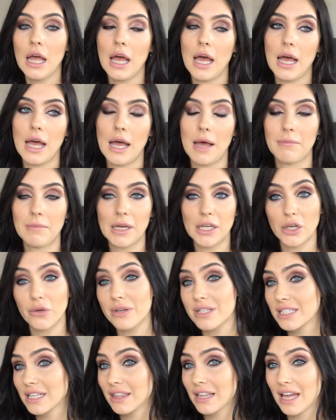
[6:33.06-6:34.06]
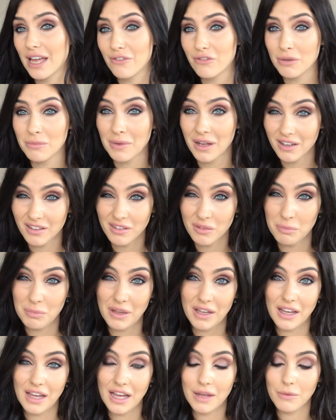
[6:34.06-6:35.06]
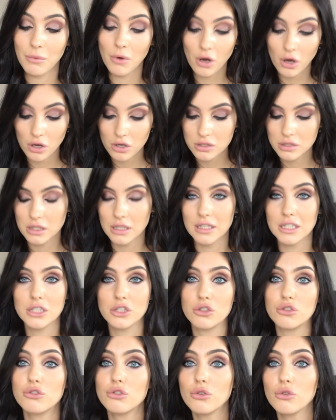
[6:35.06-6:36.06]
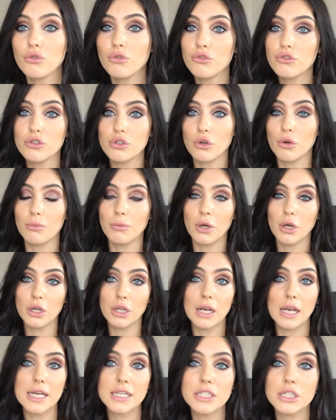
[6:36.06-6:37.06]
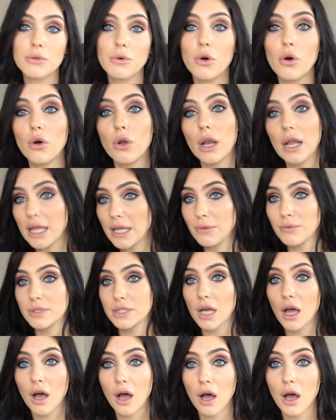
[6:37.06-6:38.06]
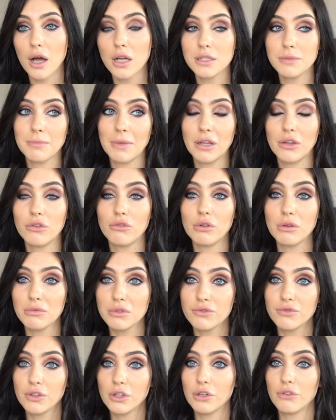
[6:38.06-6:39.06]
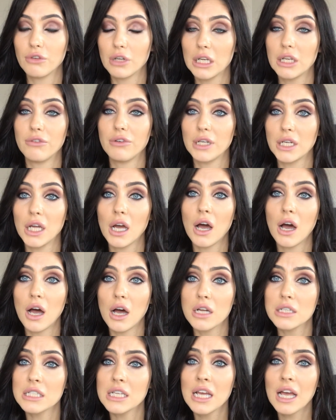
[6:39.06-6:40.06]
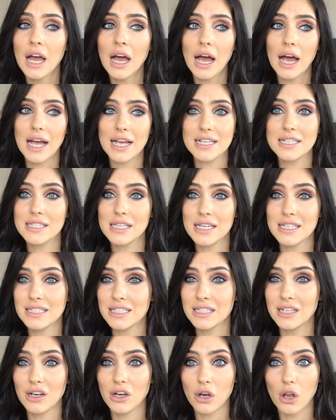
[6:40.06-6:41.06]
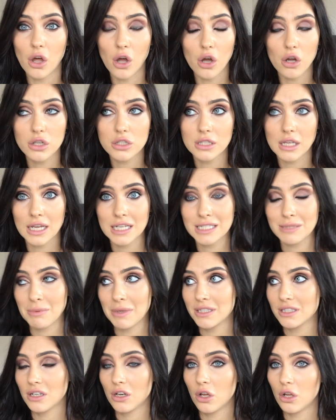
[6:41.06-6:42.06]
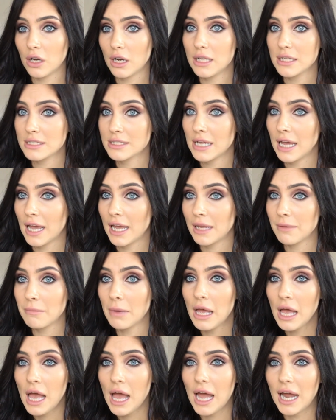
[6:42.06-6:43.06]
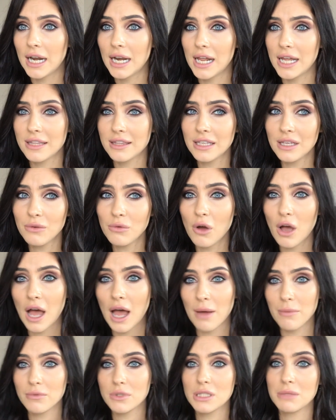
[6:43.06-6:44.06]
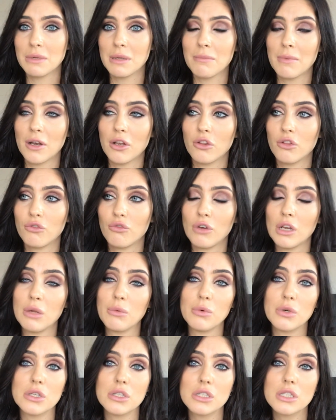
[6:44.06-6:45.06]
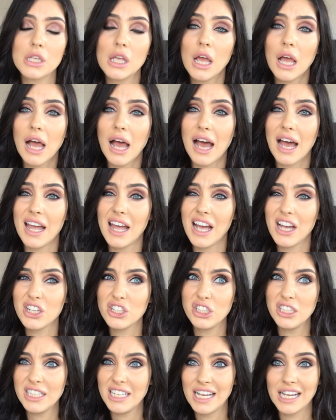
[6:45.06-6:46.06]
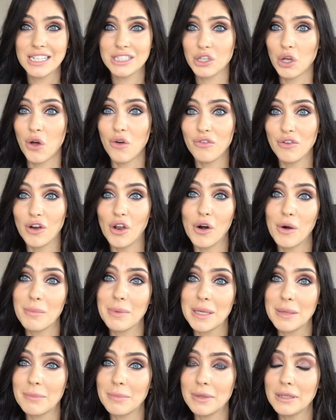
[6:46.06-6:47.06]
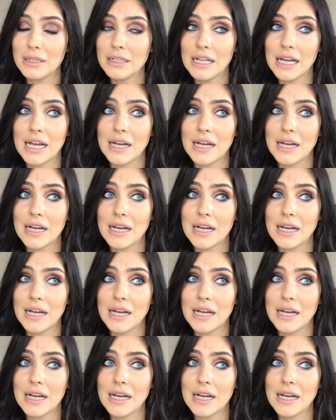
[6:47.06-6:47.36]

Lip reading: I know I say that every month, but I was, and it's the truth, so I'm not gonna lie to you all. It was hard. Month 3 was really hard. I stayed in a lot. I spent a lot less time, and I think what happened to me month 3 was I actually cut off a lot of people.